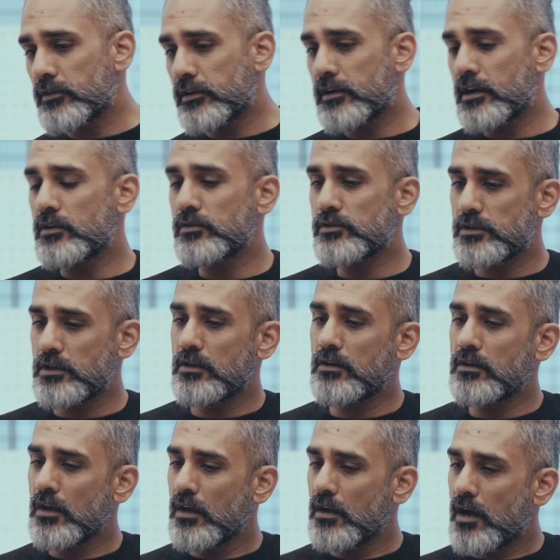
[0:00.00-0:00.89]
trying to
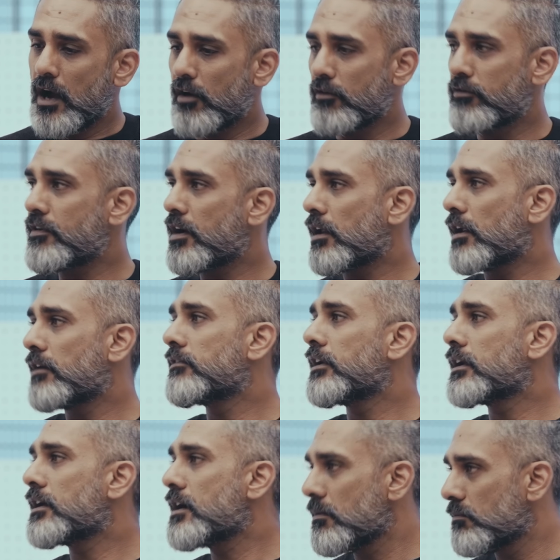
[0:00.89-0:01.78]
see how far have
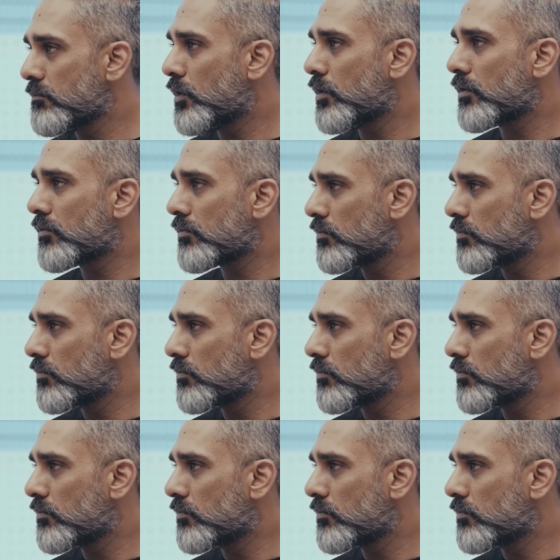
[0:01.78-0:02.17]
I come or